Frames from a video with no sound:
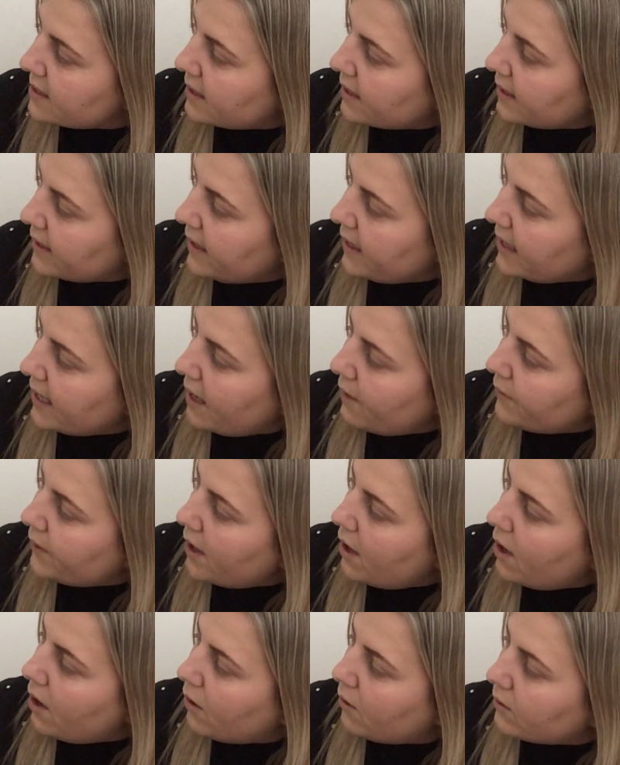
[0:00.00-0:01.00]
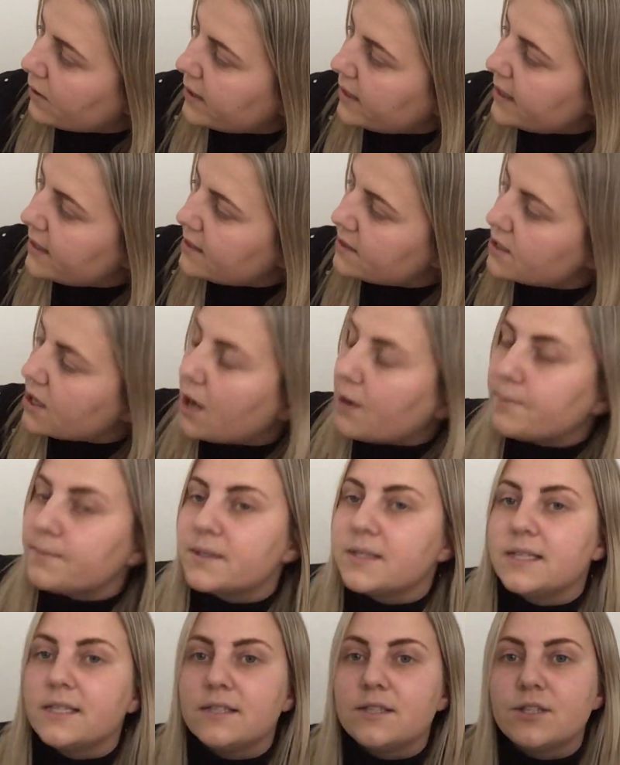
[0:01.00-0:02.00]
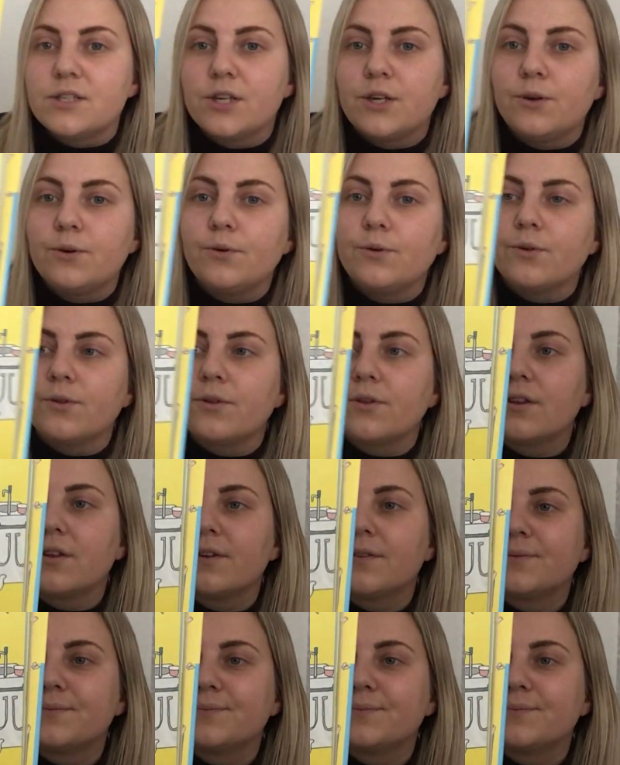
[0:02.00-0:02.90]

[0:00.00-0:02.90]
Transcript: to clean out the hole in Topsy's tooth.